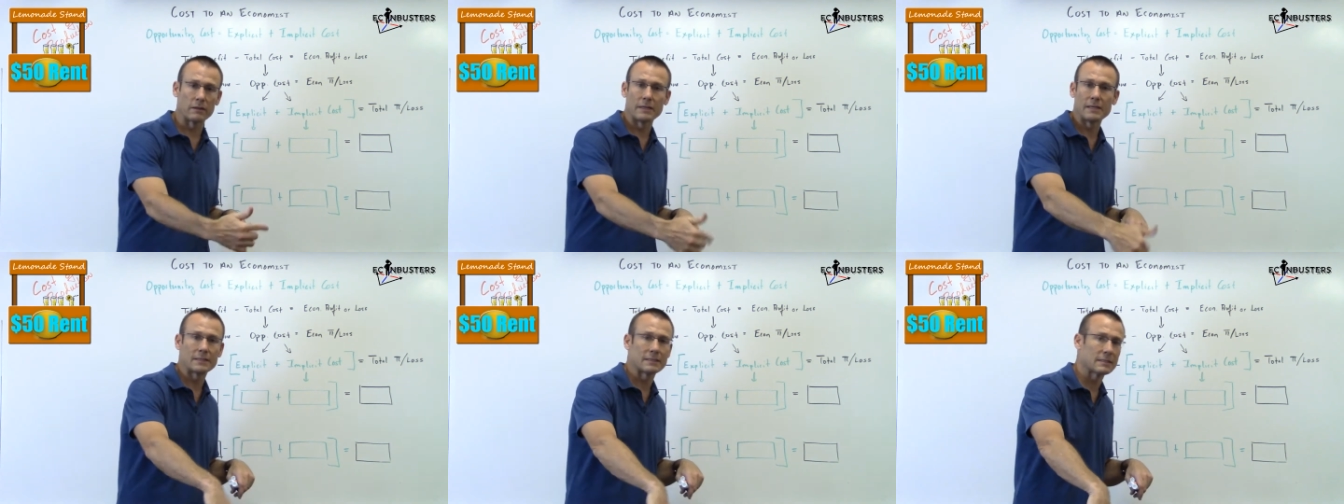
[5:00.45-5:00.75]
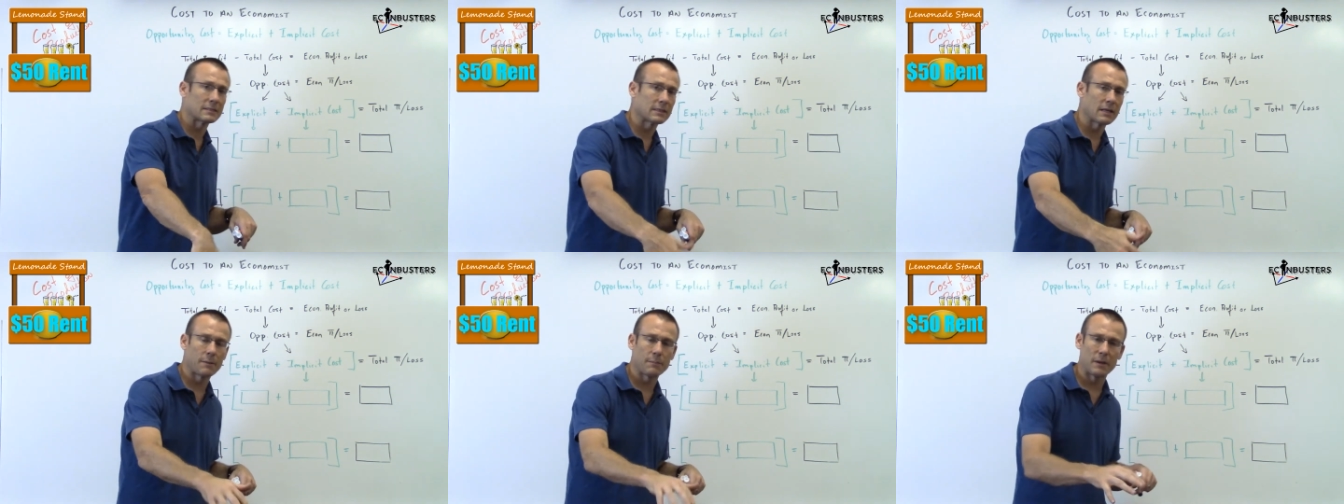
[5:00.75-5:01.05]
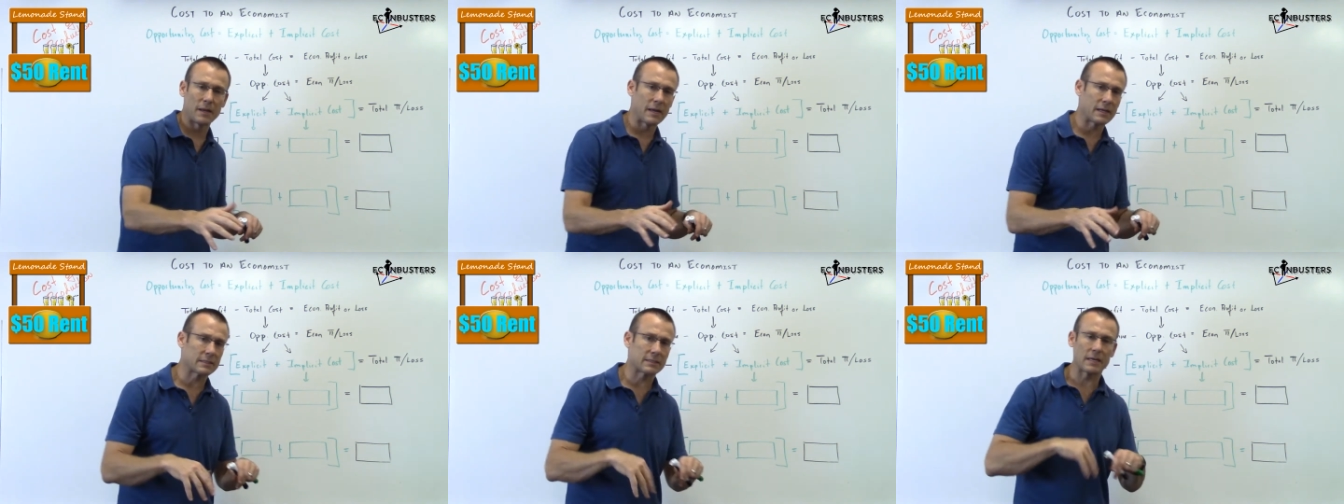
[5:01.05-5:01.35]
Lisa's
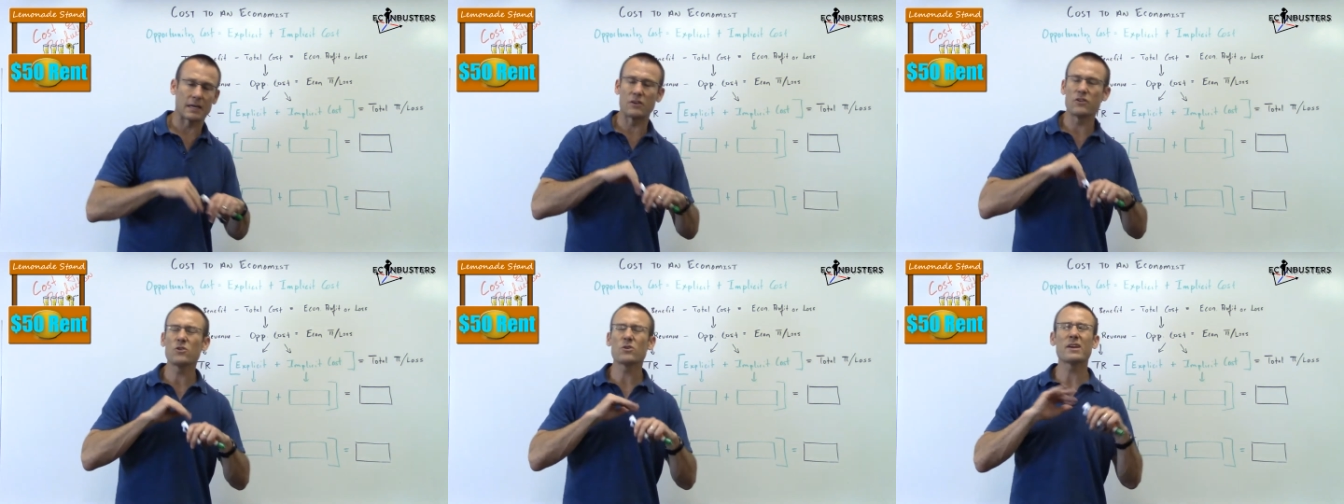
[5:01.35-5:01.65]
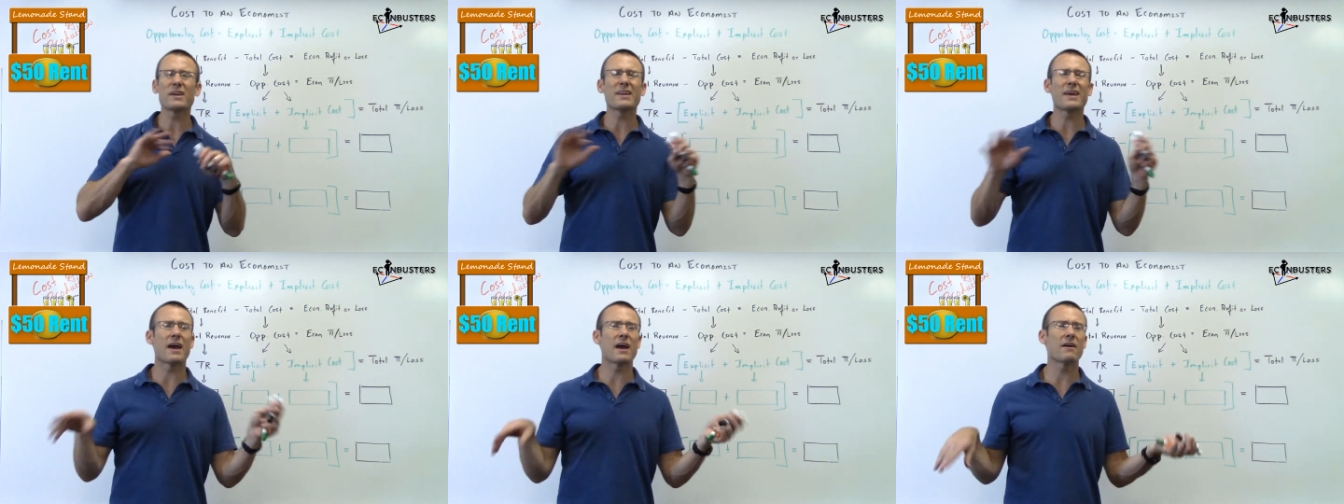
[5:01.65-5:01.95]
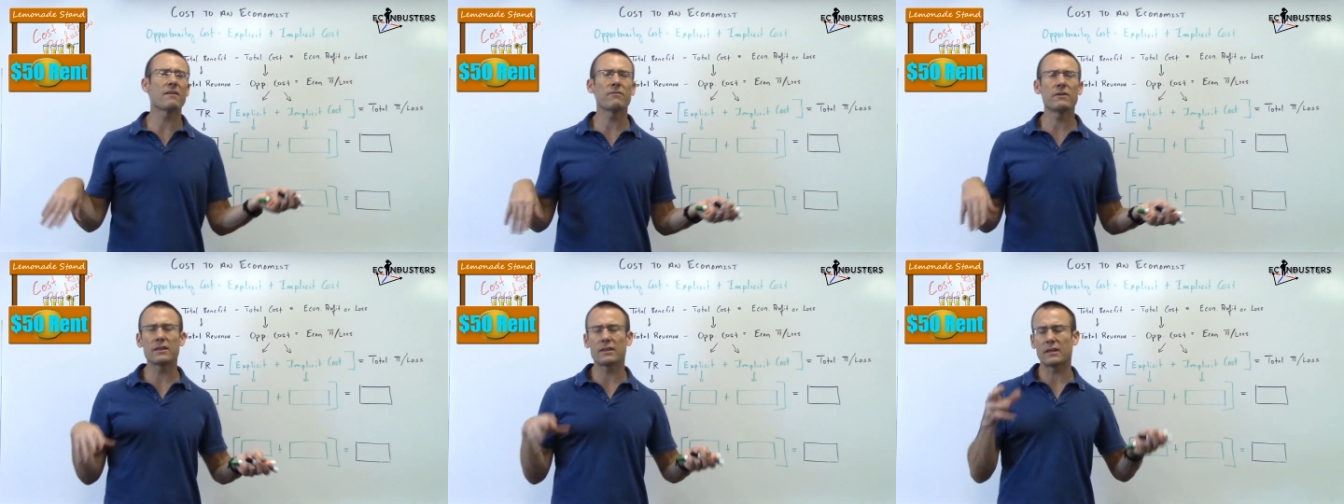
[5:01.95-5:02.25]
lemonade stand. You get
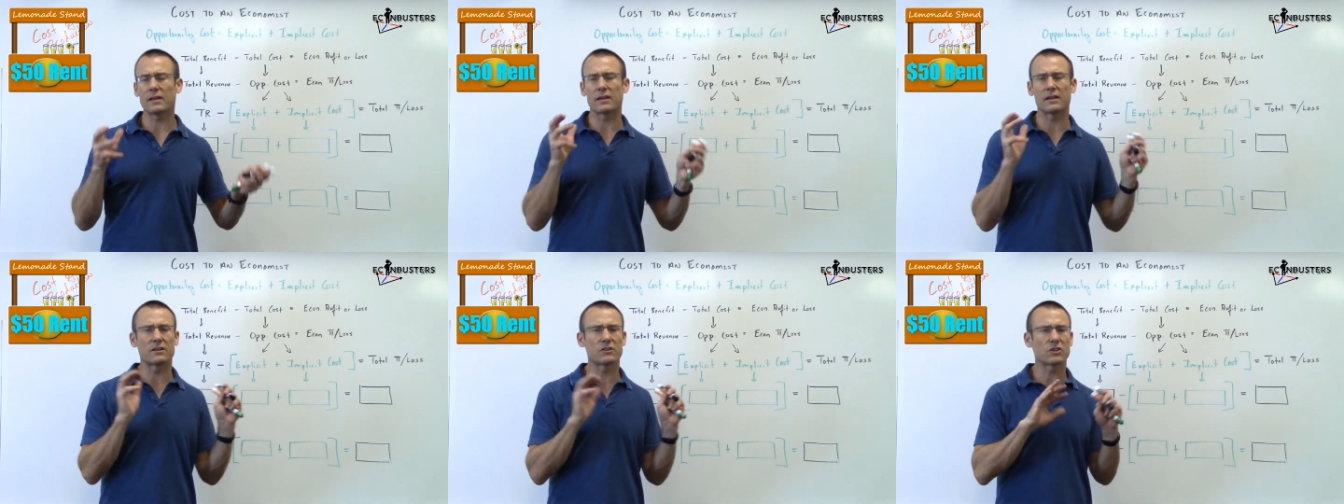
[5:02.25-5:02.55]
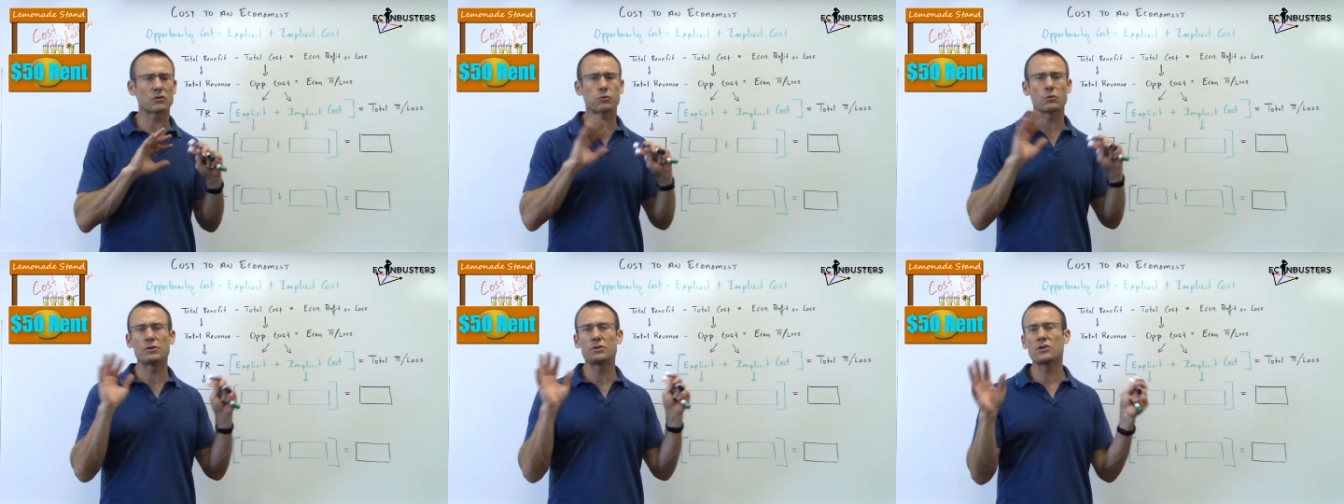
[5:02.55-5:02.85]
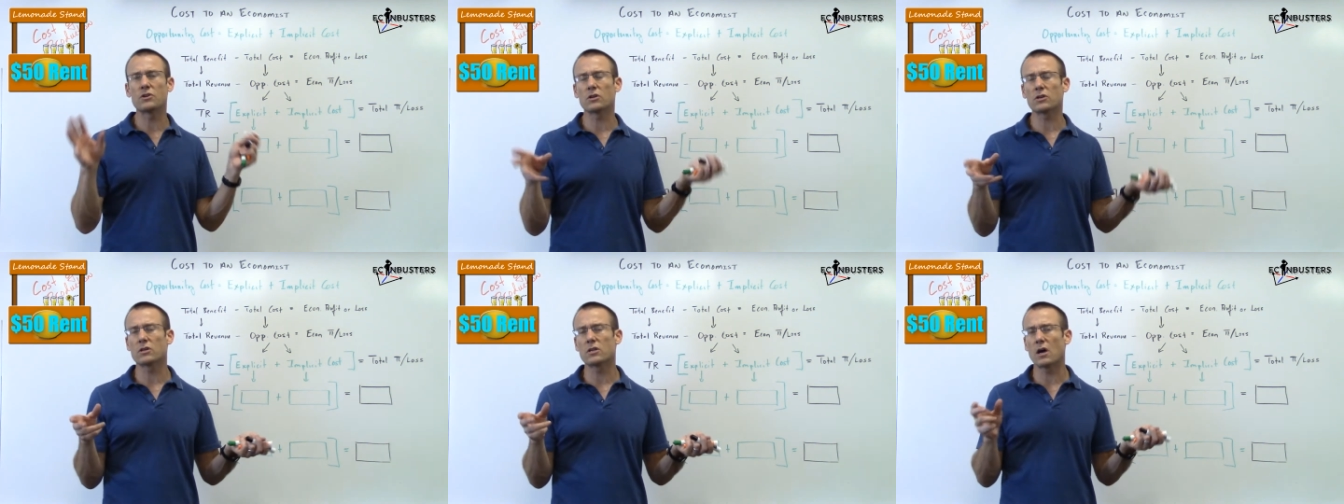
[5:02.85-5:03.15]
everything. It's just when
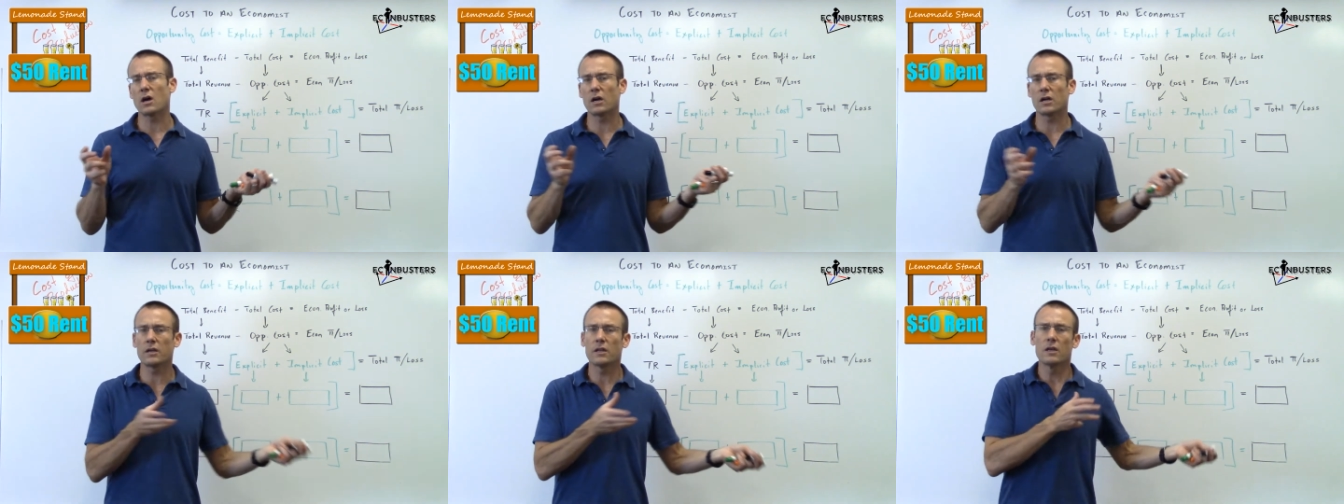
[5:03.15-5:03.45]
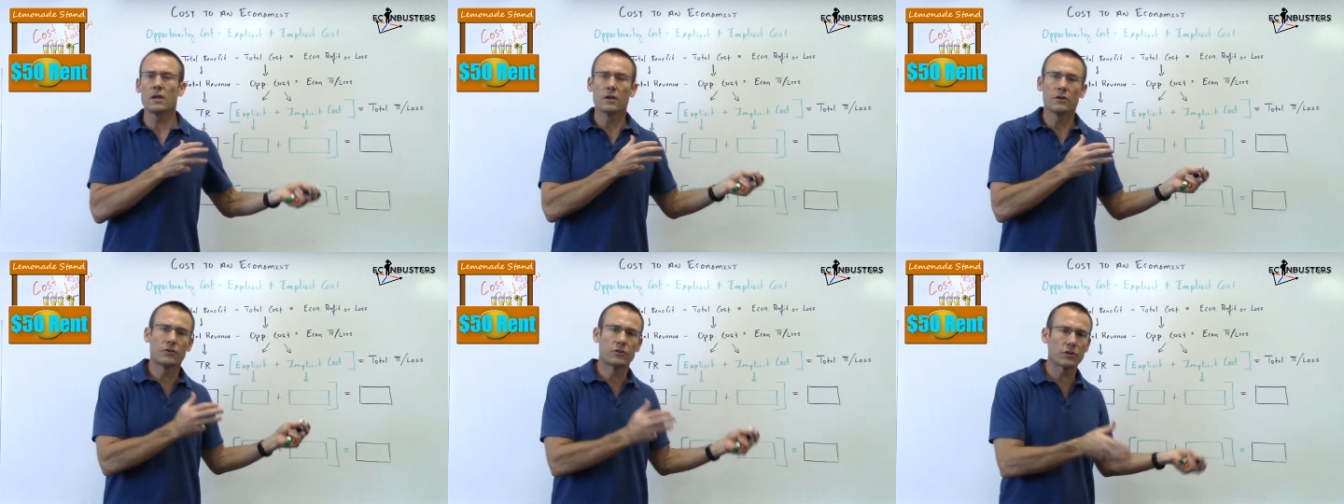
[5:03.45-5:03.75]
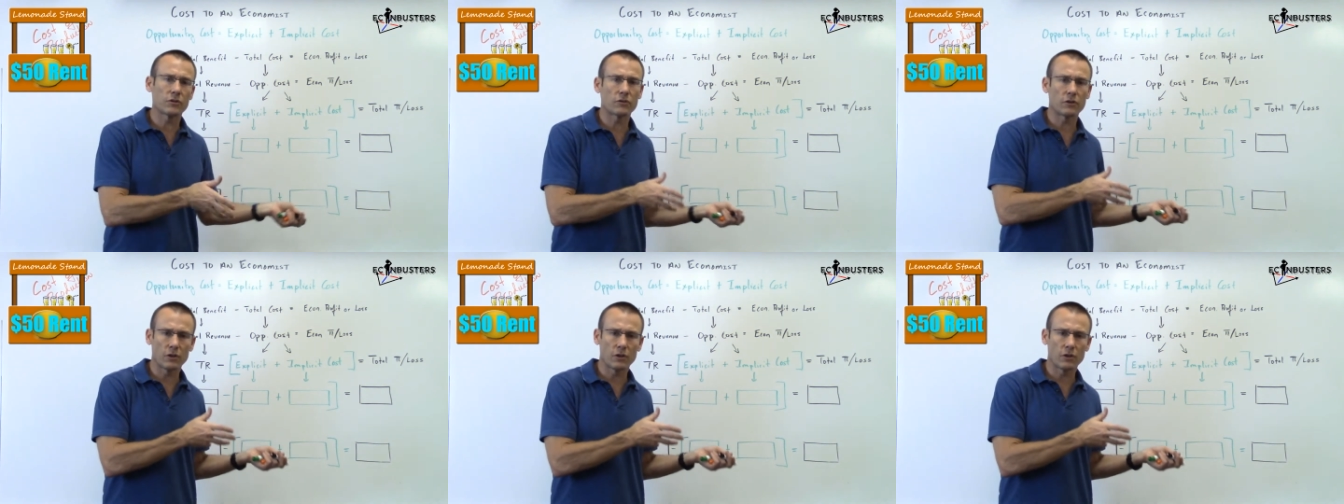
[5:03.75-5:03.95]
you're done, just,